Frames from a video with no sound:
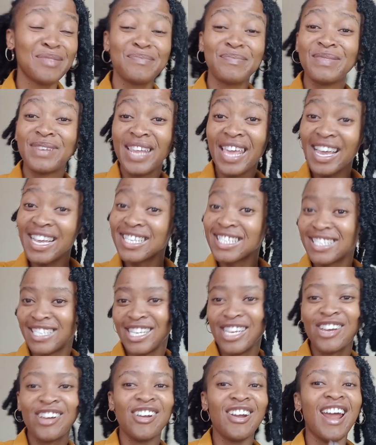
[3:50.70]
next
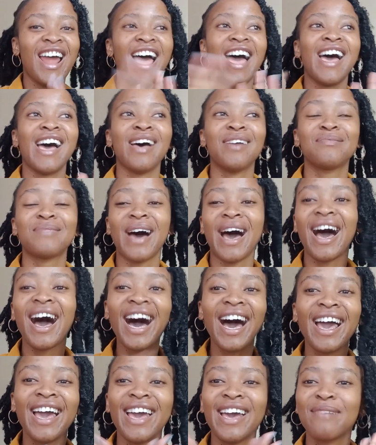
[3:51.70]
year,
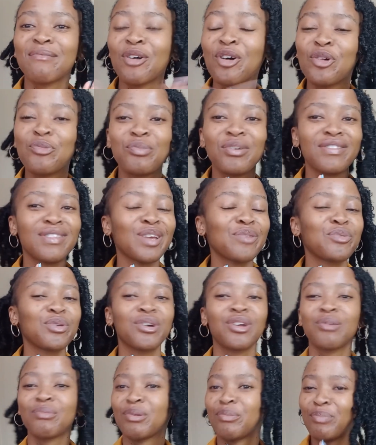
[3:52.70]
I am hoping that we're
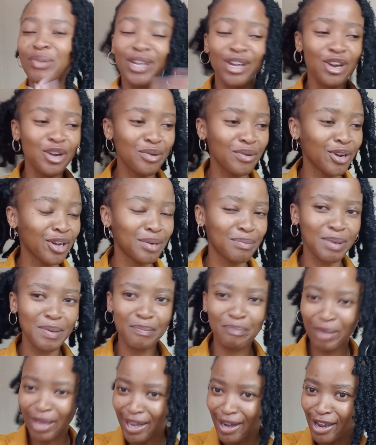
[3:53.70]
going to be bigger, we're going to be
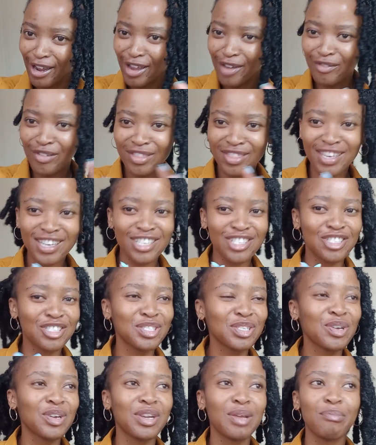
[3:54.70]
better. Everything is
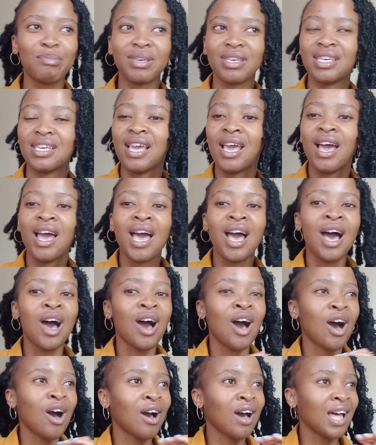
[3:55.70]
just going to be,
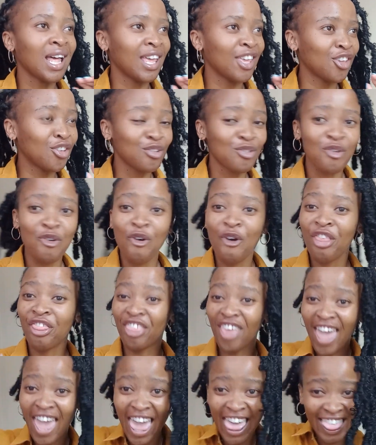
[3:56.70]
you know,
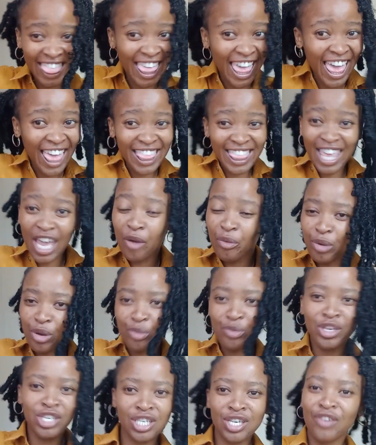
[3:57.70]
there, we're
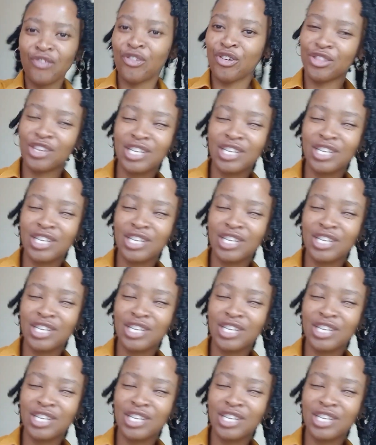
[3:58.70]
reaching for